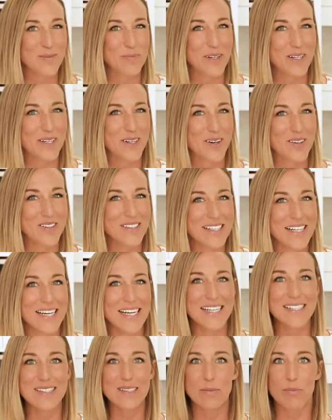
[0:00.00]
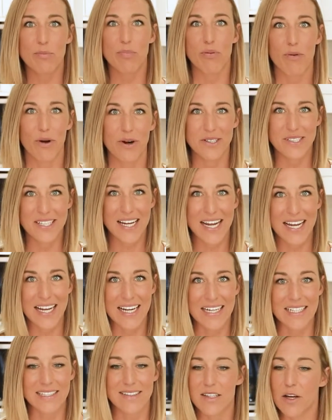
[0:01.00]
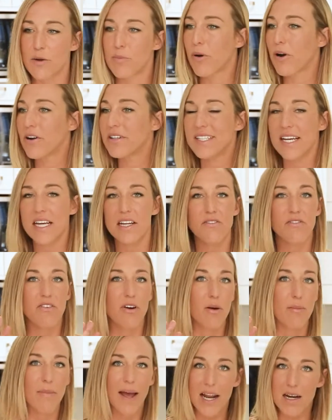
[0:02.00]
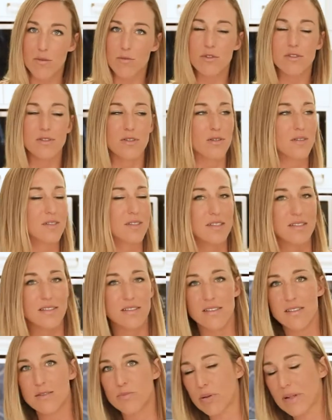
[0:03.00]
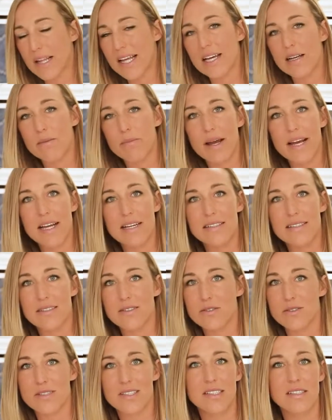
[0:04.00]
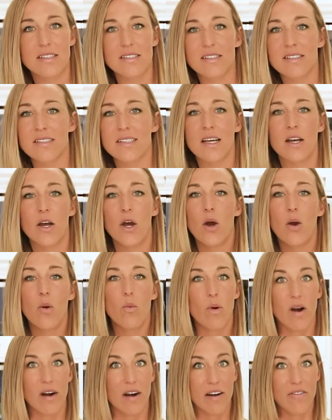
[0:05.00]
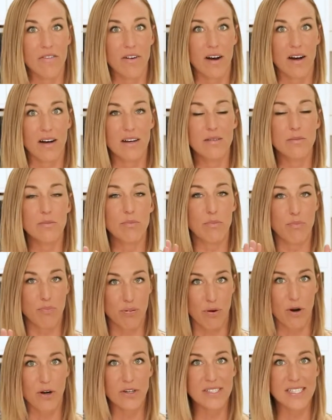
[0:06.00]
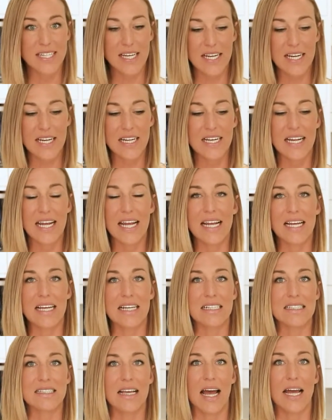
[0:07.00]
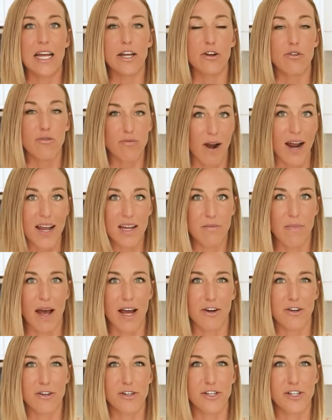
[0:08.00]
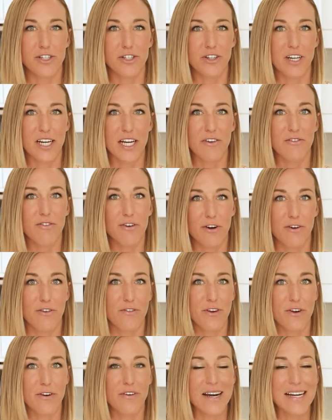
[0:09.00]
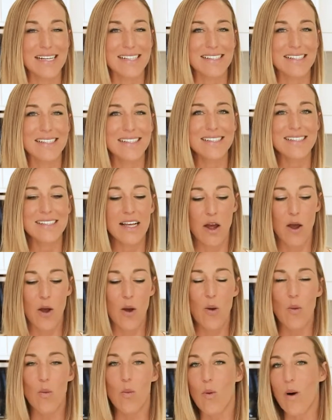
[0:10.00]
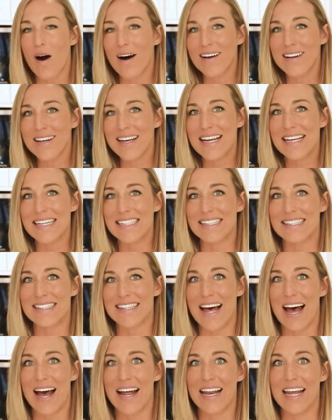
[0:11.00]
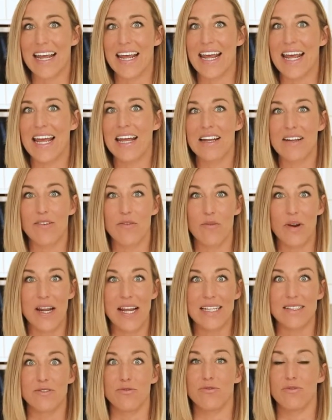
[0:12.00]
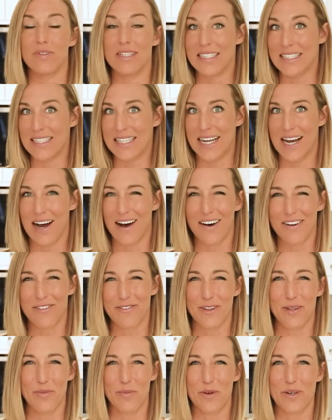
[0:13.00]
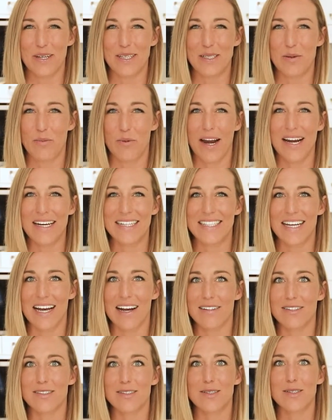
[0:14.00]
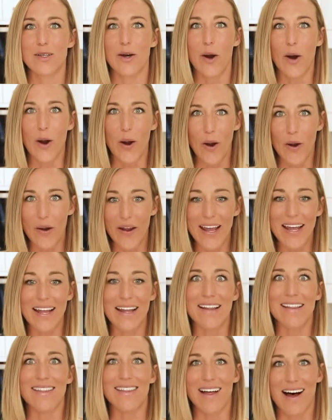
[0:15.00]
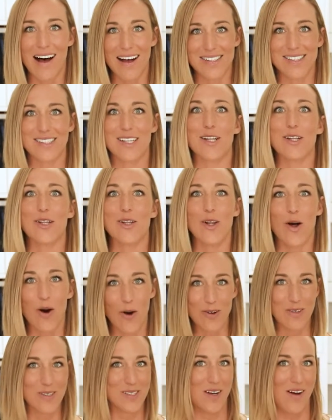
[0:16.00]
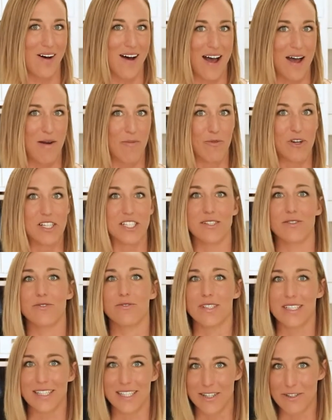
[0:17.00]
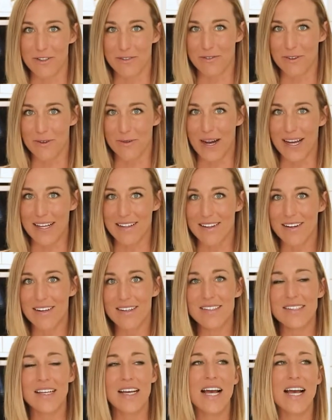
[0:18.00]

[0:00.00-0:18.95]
but not least, protein. So protein from animal sources, plant-based sources, wherever. Protein is a great macronutrient for a few reasons. One is that it is really hard for the body to break down. So it lasts a long time, which is really good for weight loss.